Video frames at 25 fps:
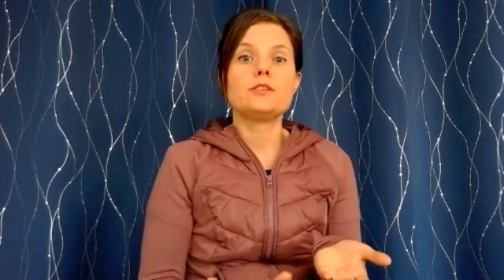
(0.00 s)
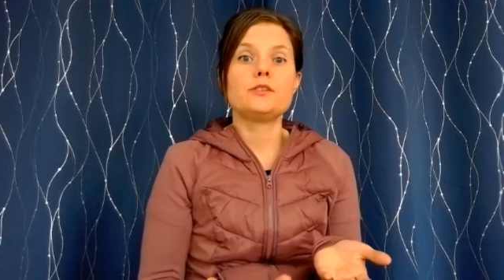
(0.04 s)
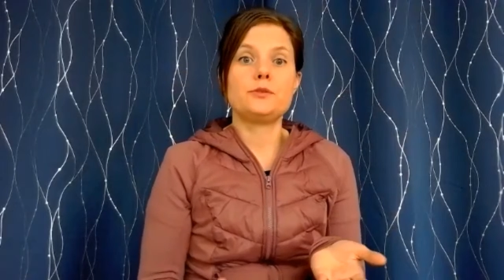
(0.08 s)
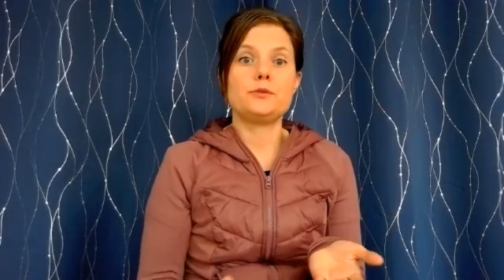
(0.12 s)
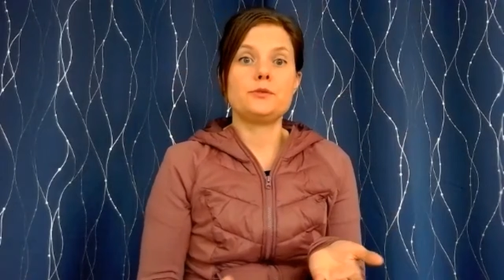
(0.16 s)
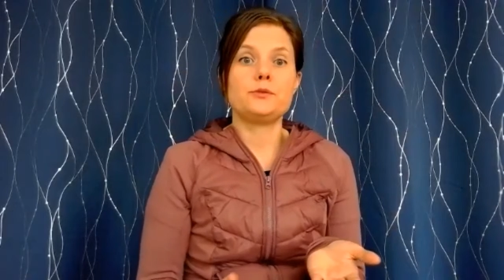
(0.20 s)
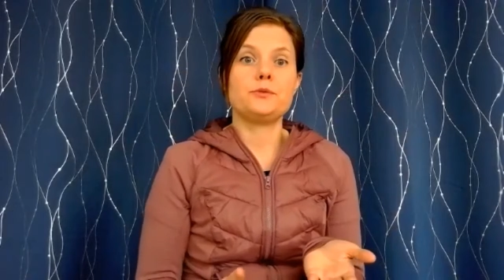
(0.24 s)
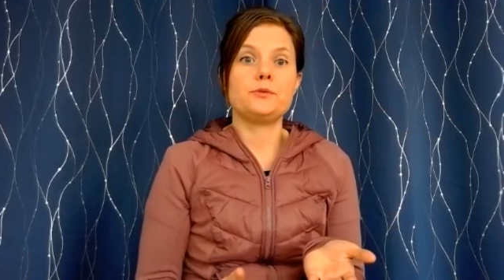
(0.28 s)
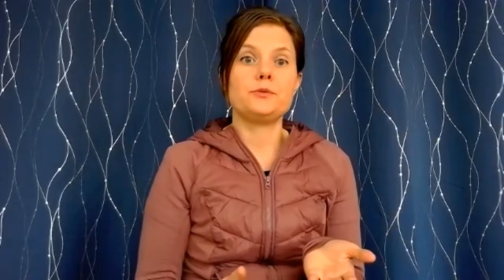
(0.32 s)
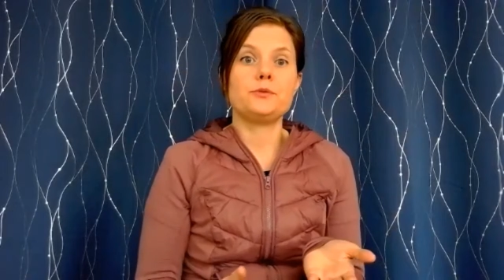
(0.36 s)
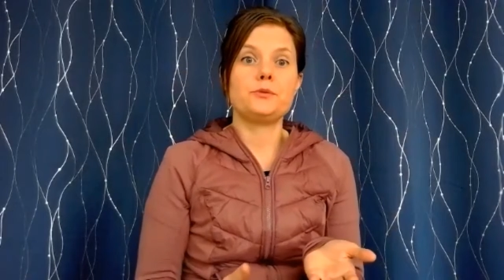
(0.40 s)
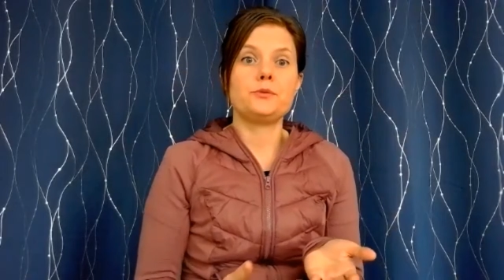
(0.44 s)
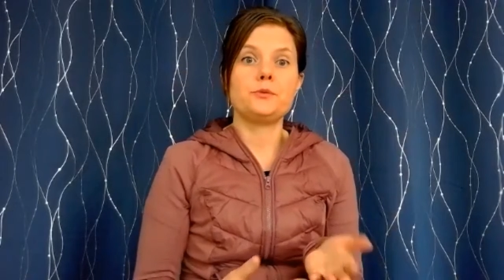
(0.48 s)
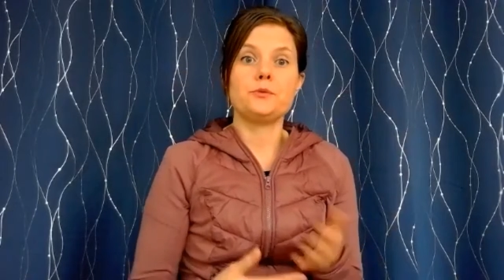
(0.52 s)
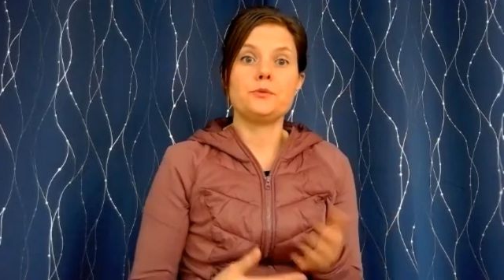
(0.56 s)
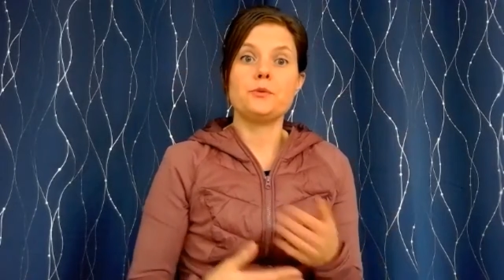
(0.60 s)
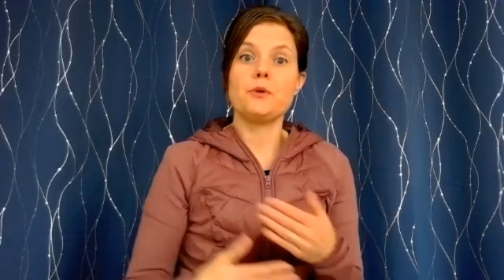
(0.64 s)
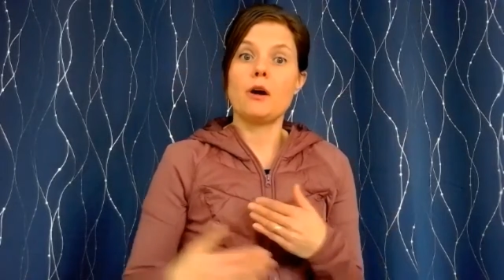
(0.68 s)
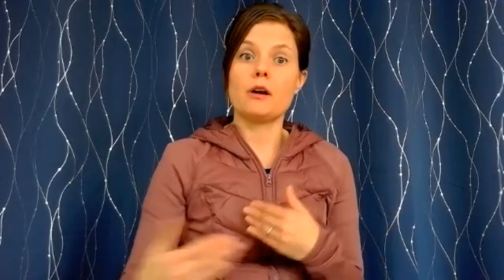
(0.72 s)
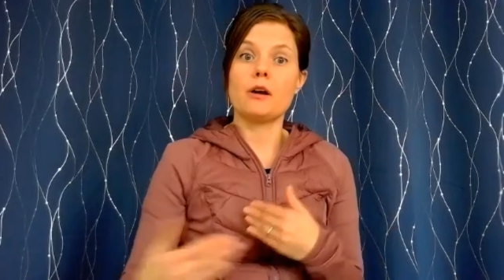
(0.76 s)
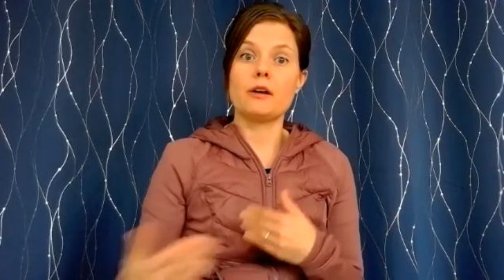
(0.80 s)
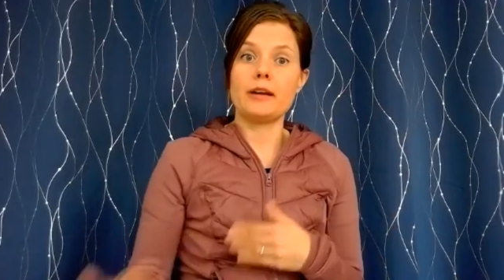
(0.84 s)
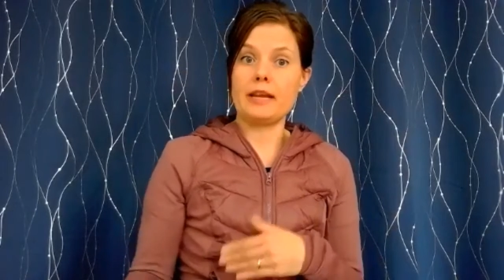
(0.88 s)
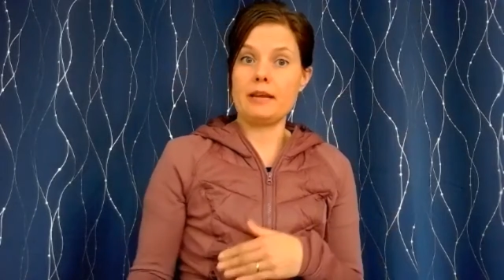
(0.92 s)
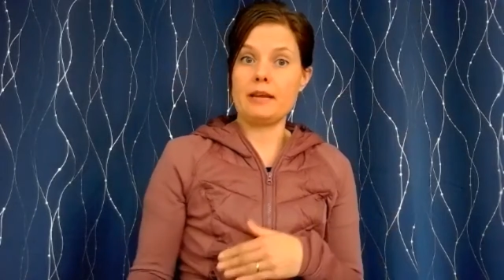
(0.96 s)
to
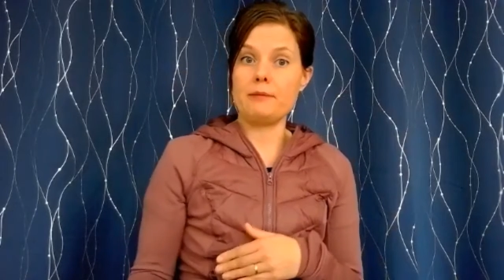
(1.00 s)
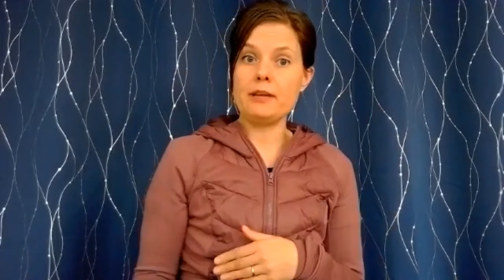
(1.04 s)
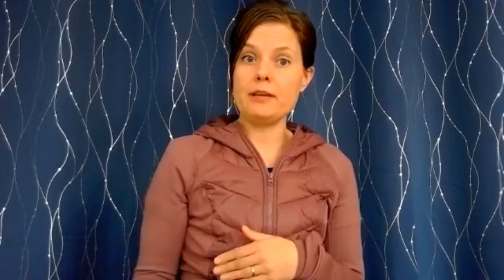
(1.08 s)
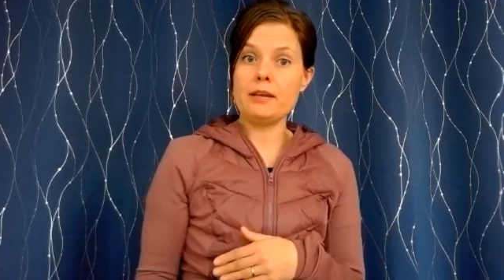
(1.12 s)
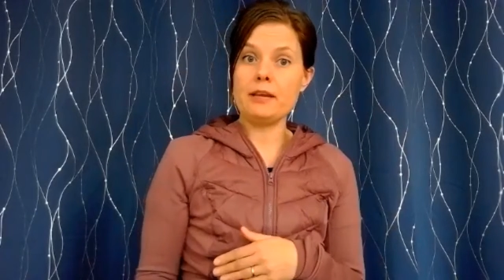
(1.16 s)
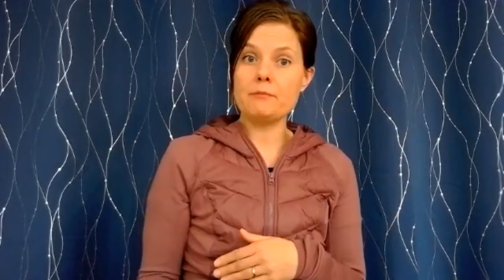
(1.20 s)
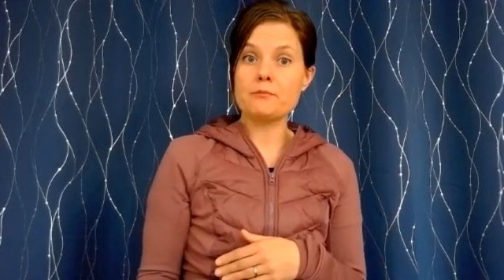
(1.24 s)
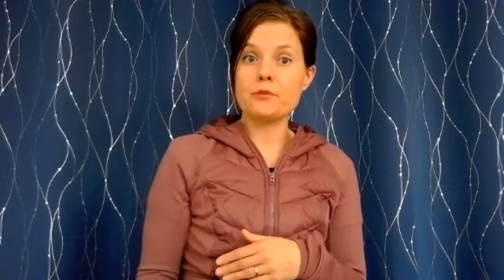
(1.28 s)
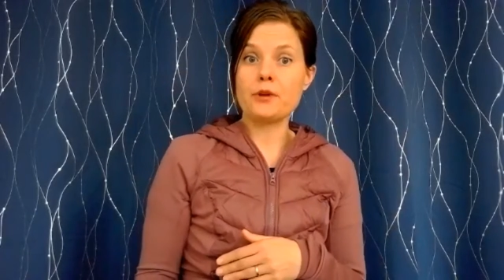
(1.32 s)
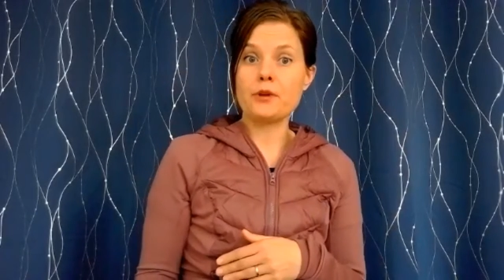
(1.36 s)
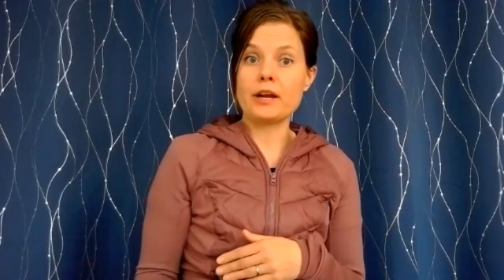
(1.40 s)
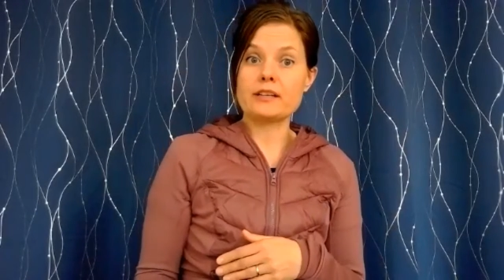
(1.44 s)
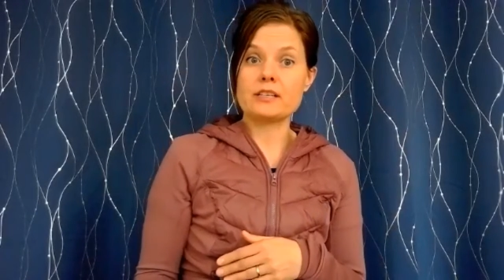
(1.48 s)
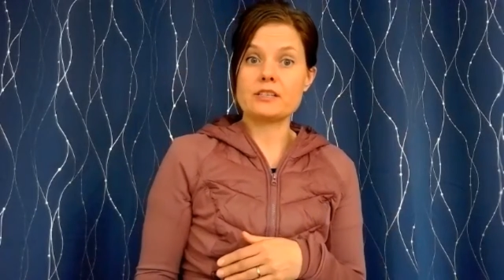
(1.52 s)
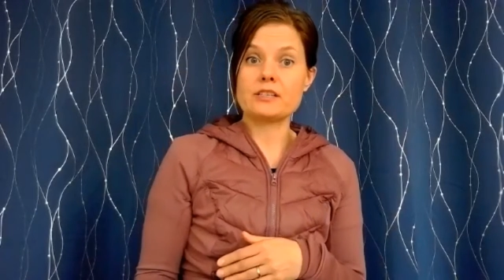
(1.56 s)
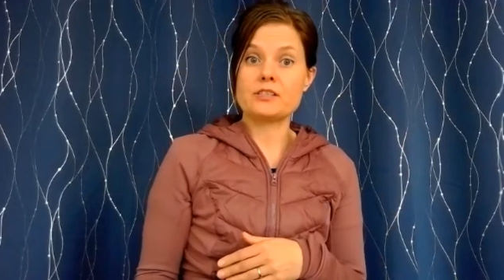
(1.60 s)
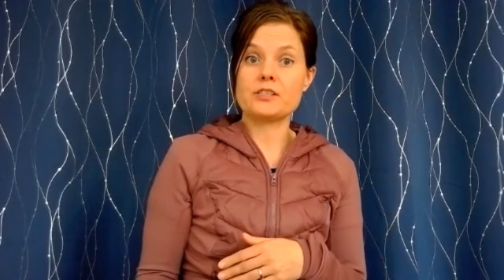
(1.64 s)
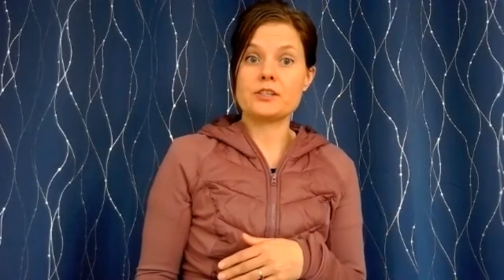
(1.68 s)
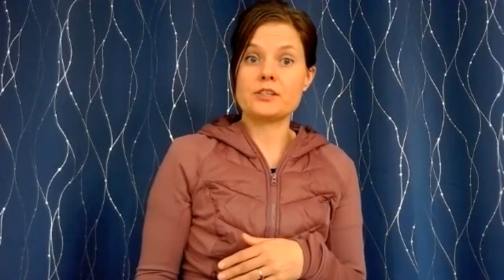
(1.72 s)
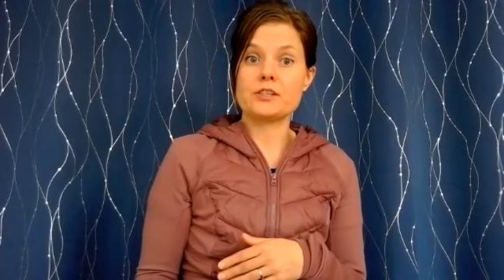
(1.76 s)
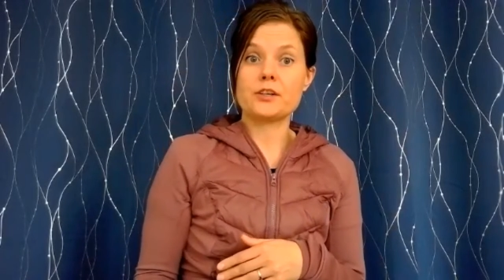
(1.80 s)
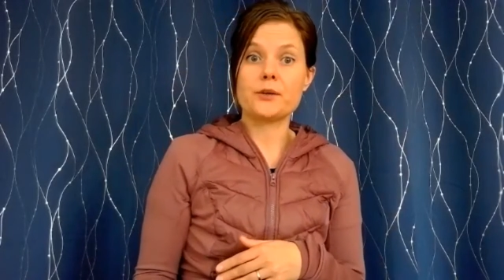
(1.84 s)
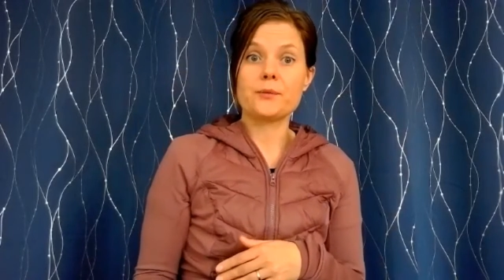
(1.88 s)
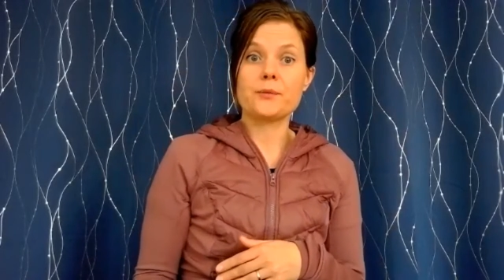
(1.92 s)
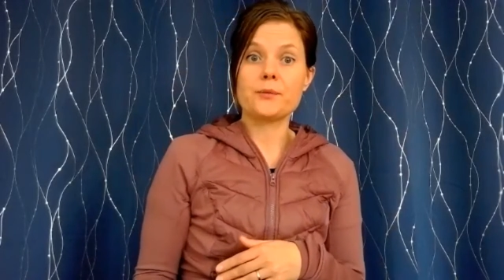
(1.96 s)
our ABM
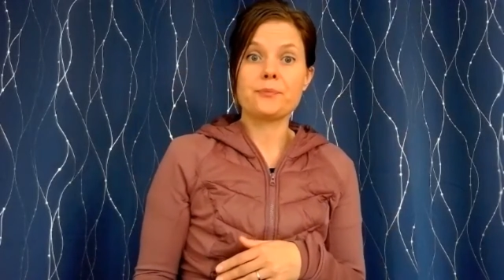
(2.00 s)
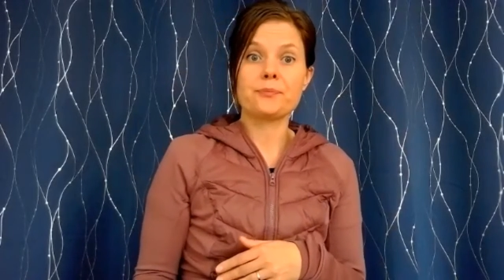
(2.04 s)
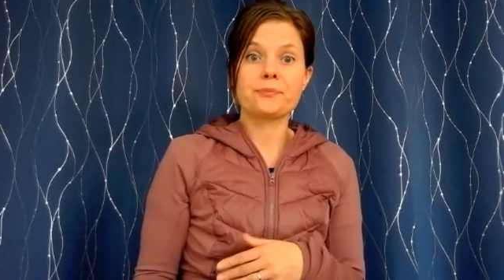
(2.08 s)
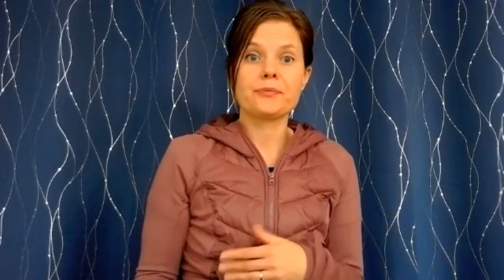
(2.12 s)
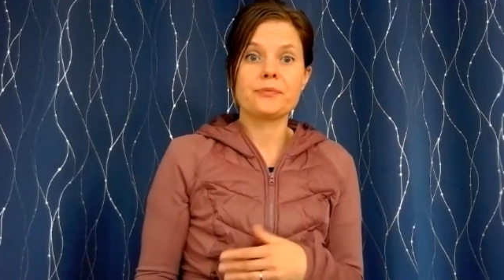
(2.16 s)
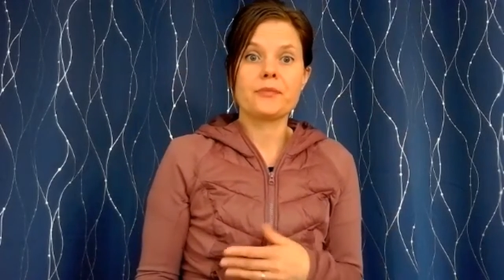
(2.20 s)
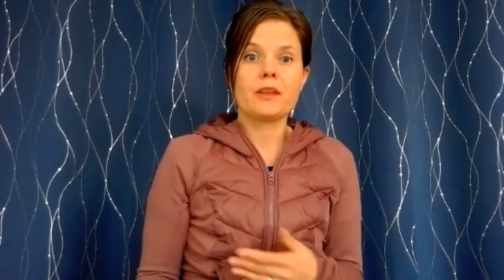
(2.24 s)
practitioner.